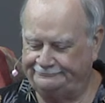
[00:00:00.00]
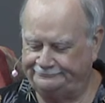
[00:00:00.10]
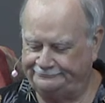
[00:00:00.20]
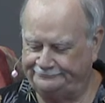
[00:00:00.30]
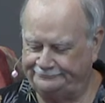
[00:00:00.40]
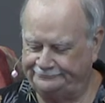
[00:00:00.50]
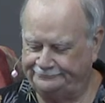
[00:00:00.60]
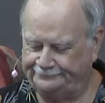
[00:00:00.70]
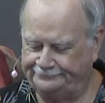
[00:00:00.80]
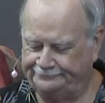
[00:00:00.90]

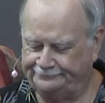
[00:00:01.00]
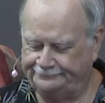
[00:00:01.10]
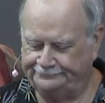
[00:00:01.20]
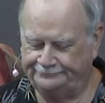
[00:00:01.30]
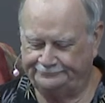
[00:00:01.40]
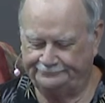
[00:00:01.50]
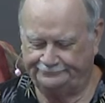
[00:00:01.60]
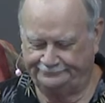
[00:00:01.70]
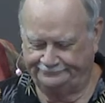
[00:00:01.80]
No one is speaking in this clip.